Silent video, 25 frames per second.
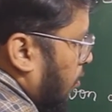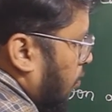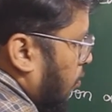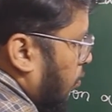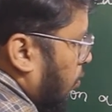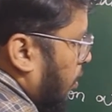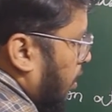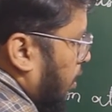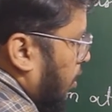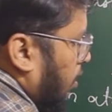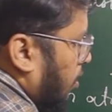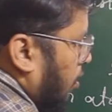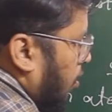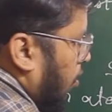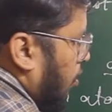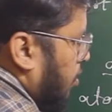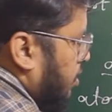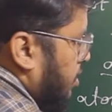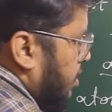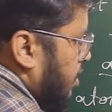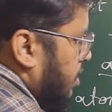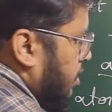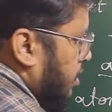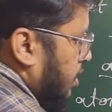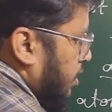one
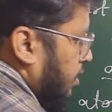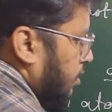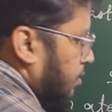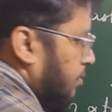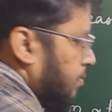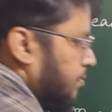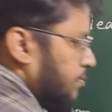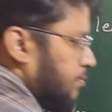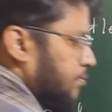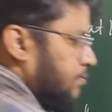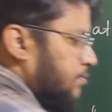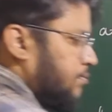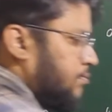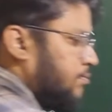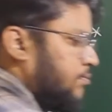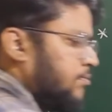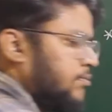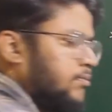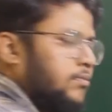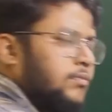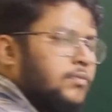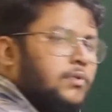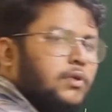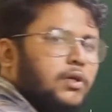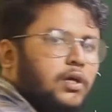oxygen
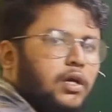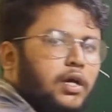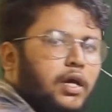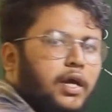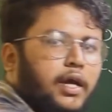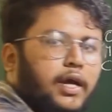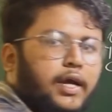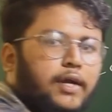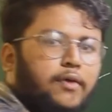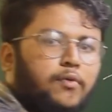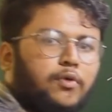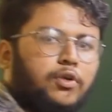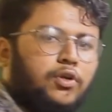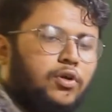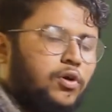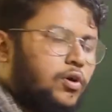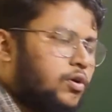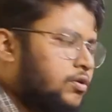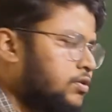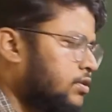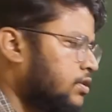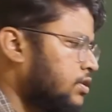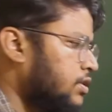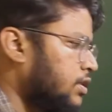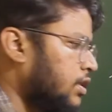and one
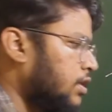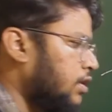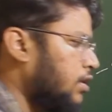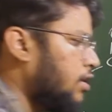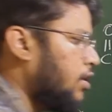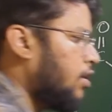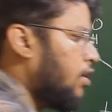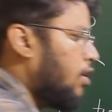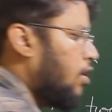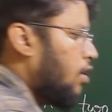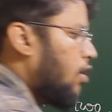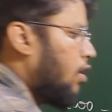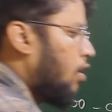oxygen